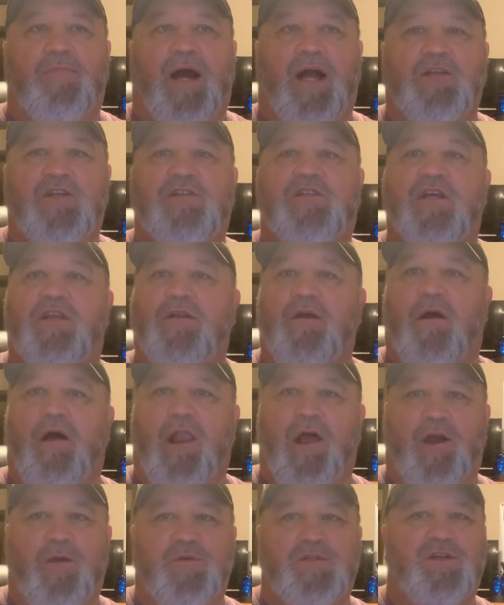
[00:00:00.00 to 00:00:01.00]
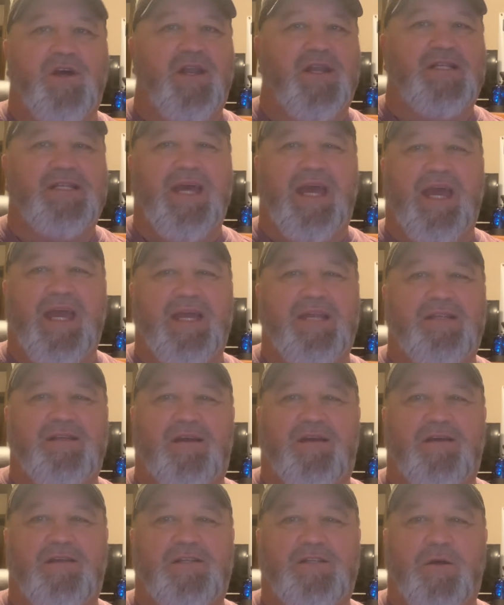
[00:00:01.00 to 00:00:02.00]
I just didn't know how long it was going to take
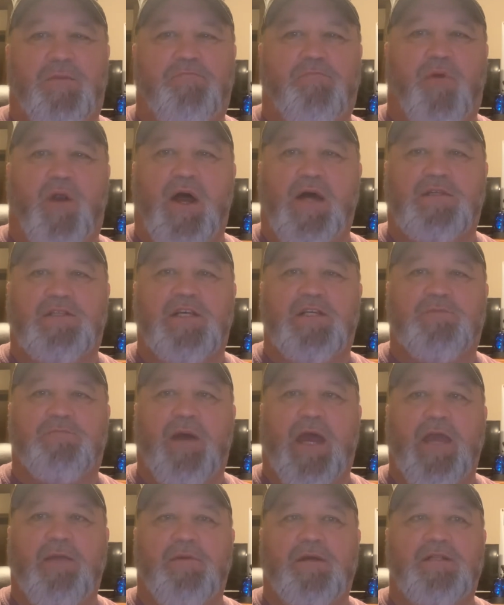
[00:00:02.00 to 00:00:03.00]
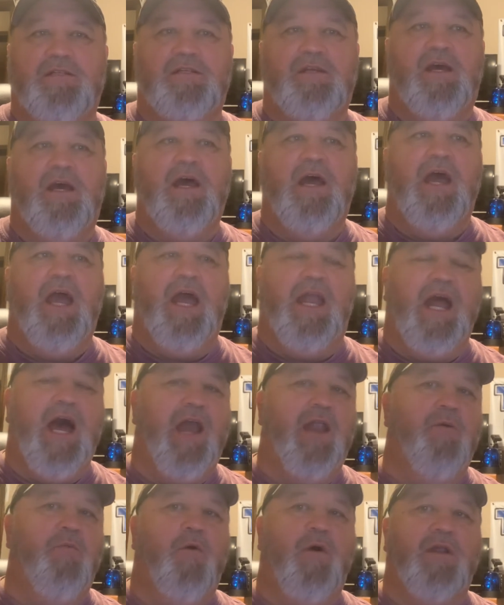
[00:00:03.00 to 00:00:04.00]
to, process payments, and I
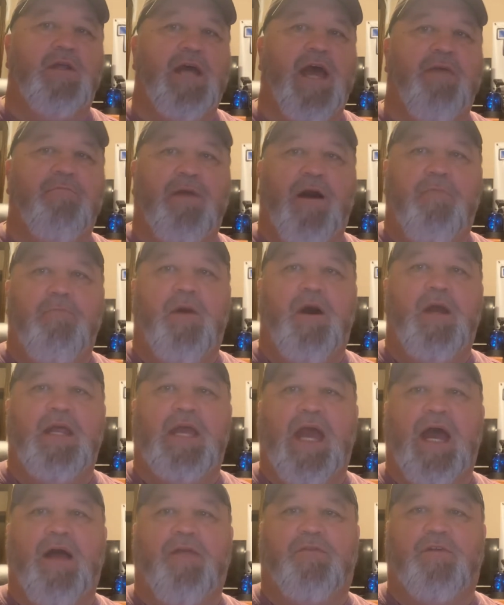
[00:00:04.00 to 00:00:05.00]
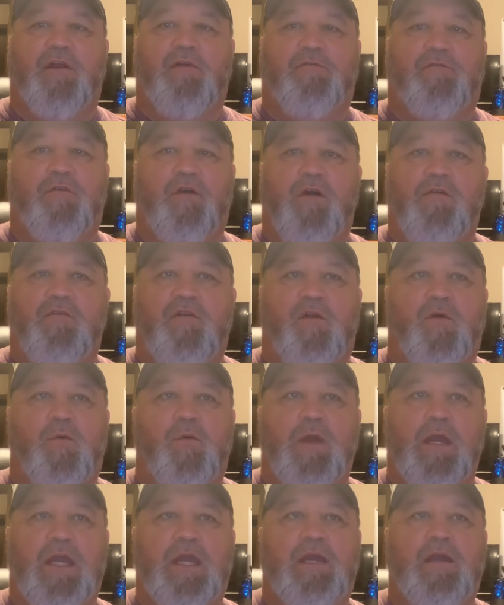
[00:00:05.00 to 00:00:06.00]
didn't want to have my money out there for over a
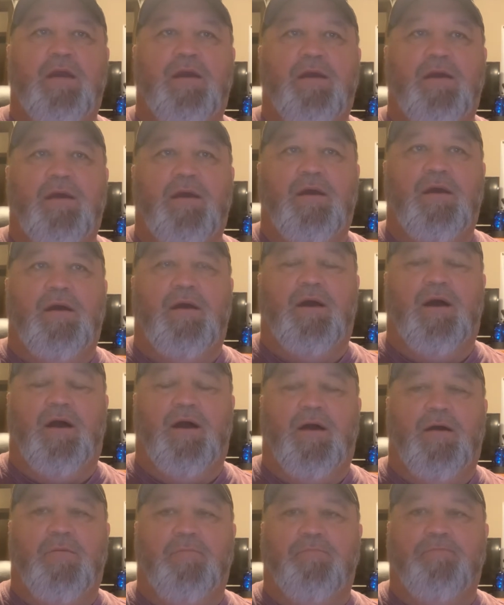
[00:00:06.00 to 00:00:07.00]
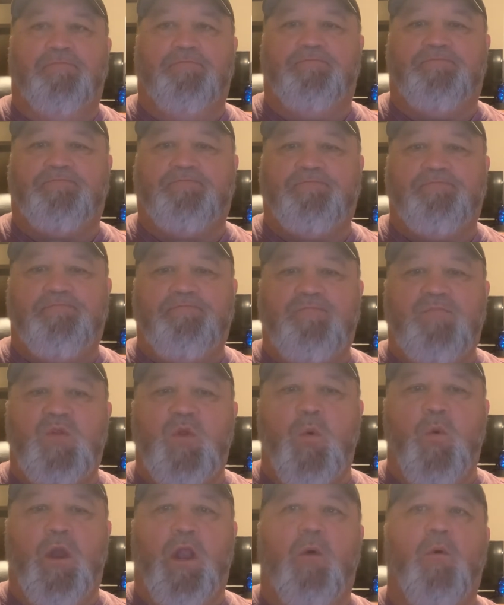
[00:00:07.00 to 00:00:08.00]
week um,
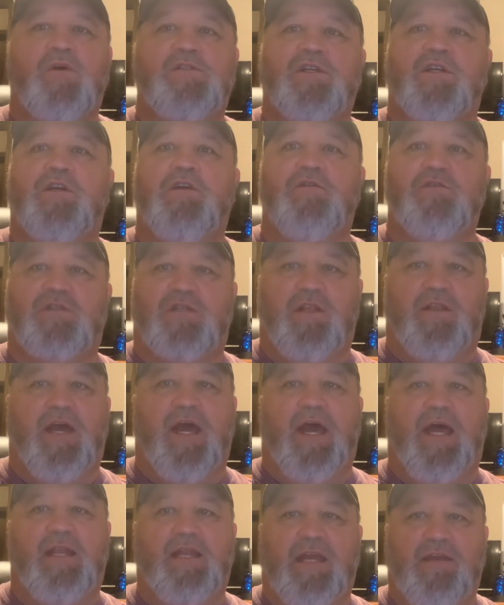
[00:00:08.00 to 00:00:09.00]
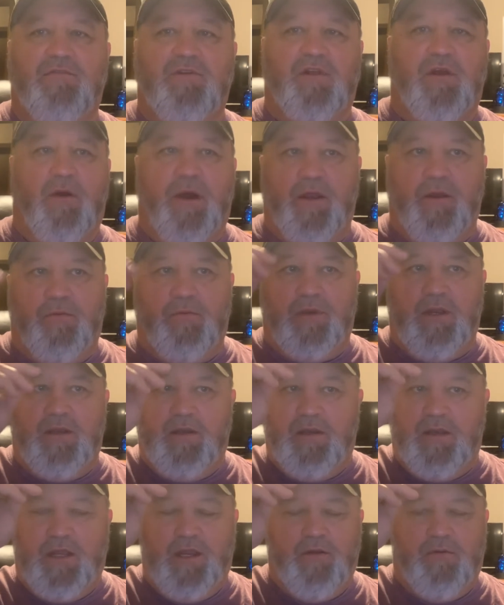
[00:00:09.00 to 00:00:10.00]
when I wasn't used to that. Even though I don't,
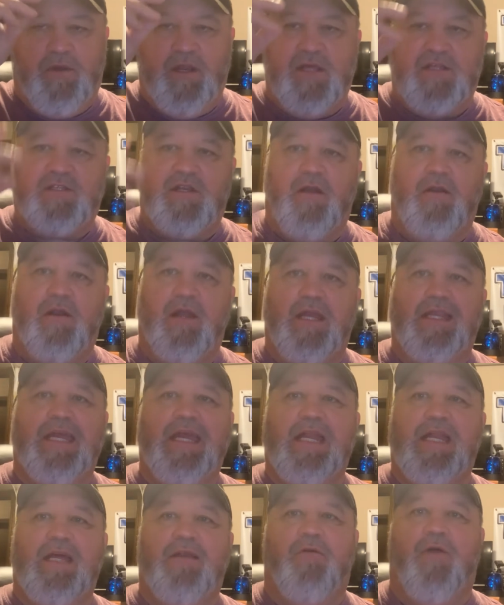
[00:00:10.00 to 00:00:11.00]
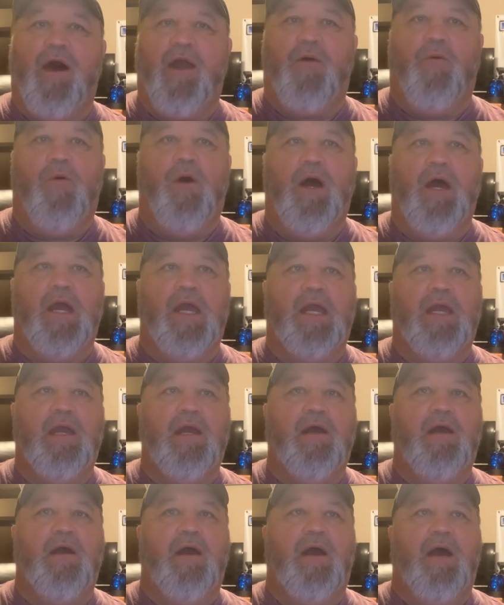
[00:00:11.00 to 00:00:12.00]
you know, necessarily need it right away,
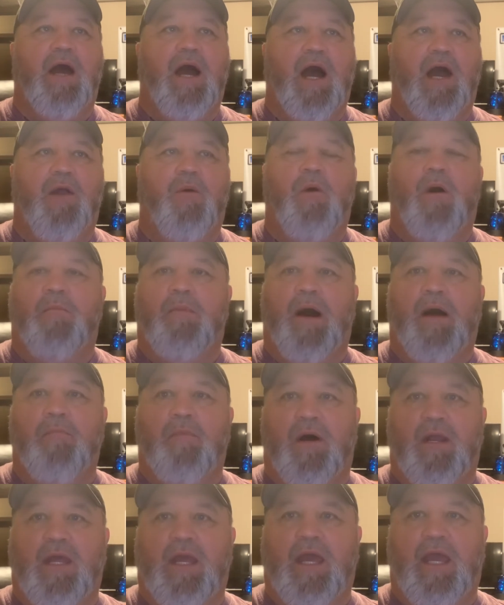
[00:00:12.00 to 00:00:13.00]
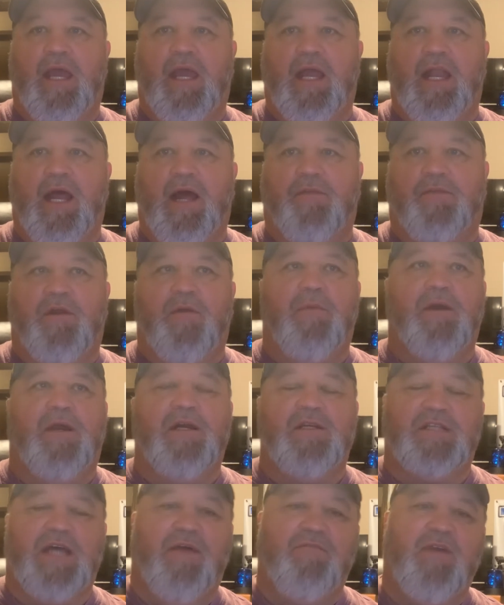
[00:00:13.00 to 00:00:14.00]
I don't want my money hanging out there
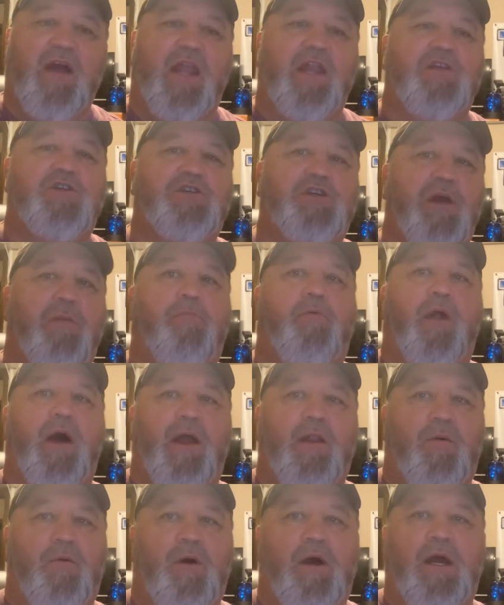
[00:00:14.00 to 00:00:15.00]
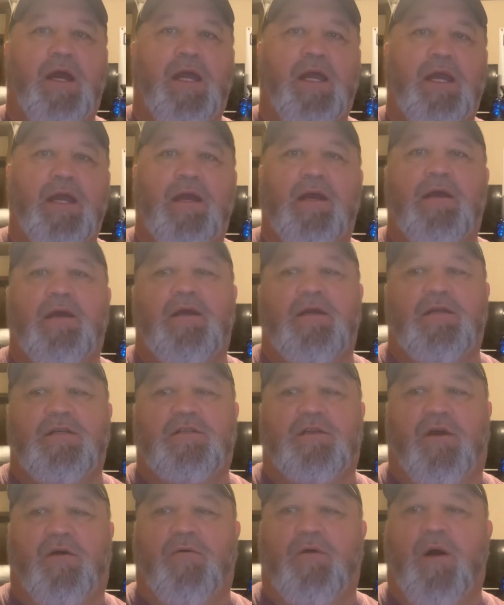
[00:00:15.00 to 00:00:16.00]
because I've got to ship right away,
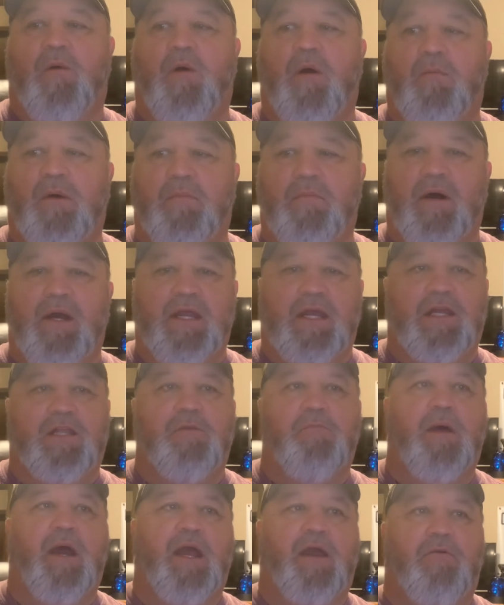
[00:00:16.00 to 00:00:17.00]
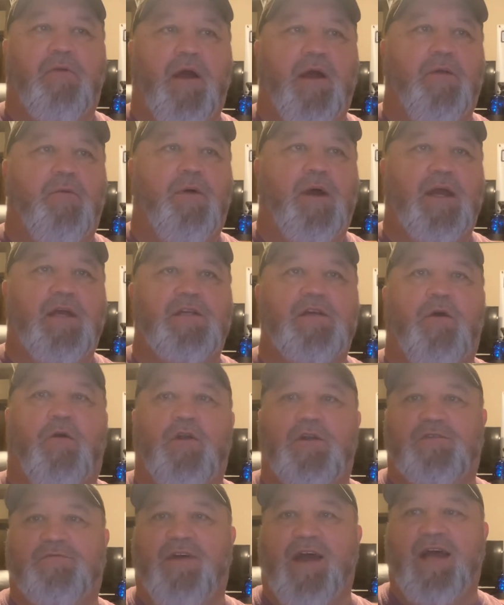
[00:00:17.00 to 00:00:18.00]
so I want my money in the bank right away
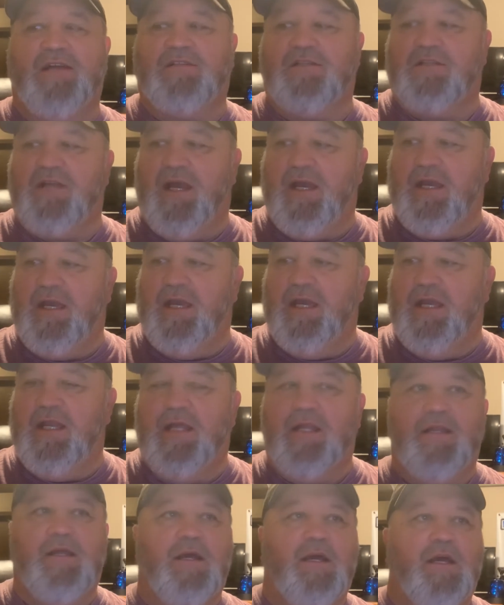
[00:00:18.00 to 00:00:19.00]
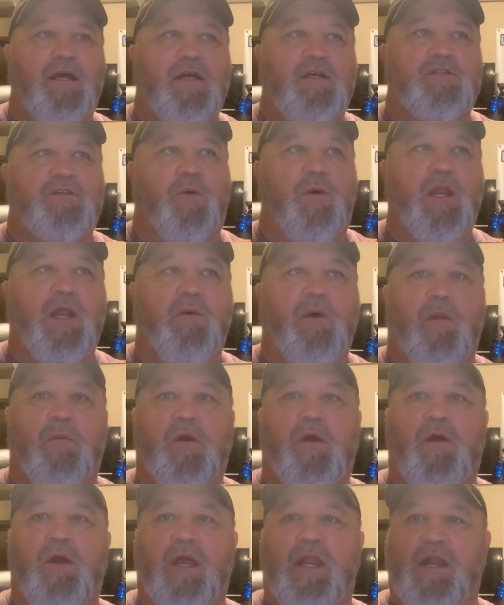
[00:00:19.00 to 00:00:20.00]
or as fast as I can get it. So anyway, we're
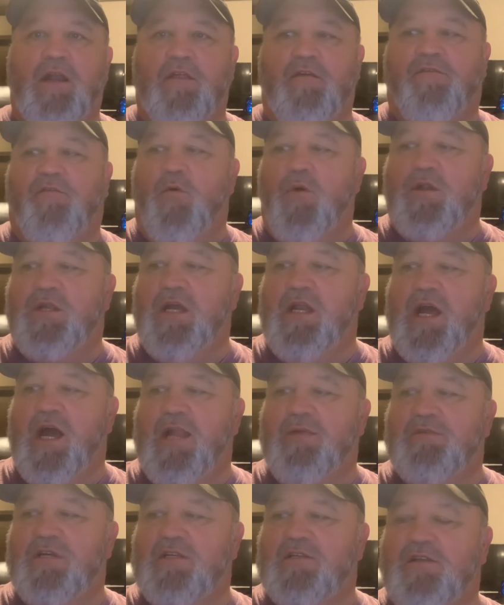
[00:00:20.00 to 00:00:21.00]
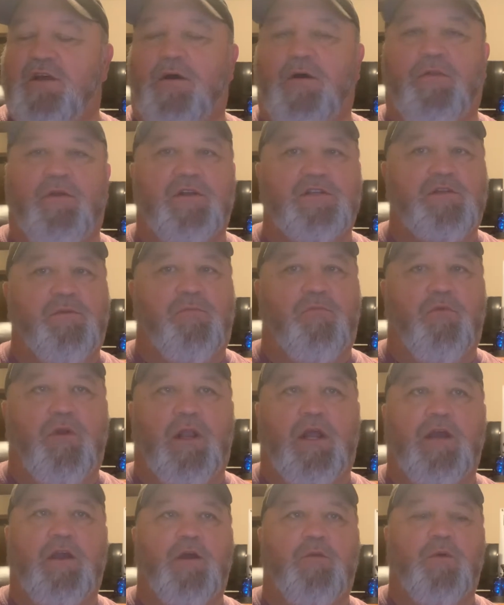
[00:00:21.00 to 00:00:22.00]
going to get into the 14 items I saw. There's some
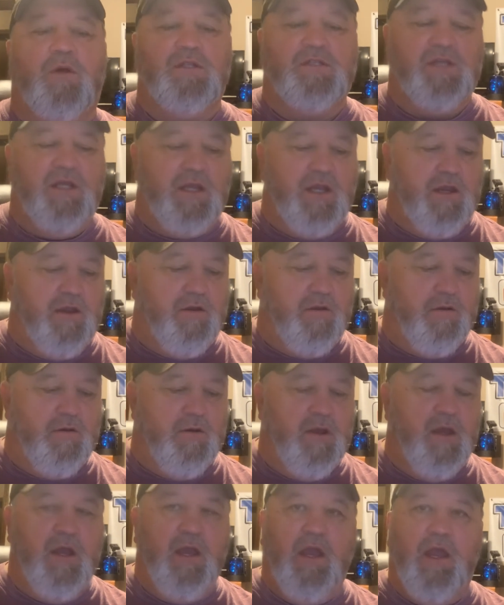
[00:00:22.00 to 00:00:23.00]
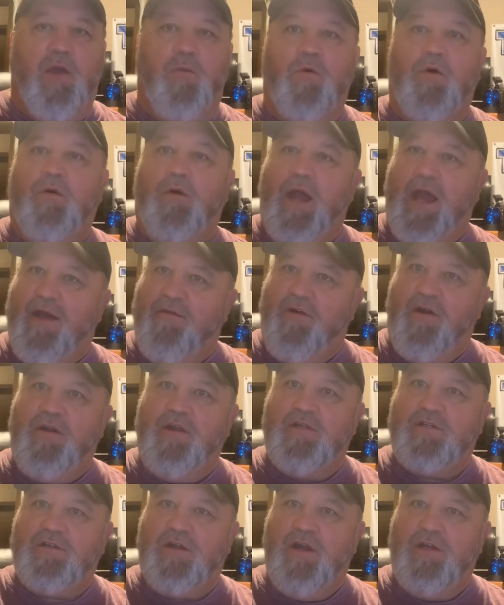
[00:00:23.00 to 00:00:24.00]
really good ones in here, and we'll have our
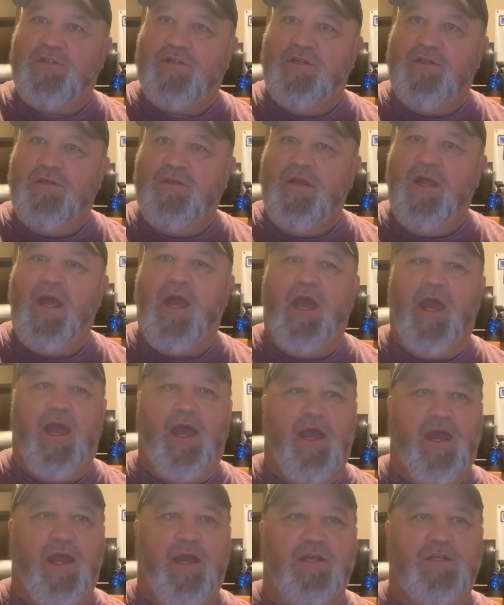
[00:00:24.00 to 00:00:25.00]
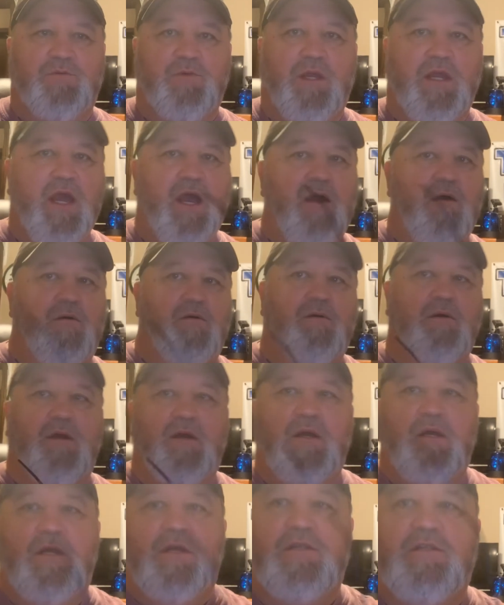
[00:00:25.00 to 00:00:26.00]
discussion as we go.
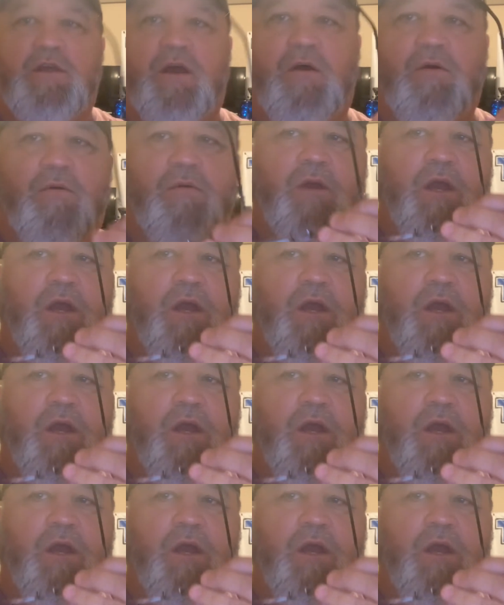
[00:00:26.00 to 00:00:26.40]
So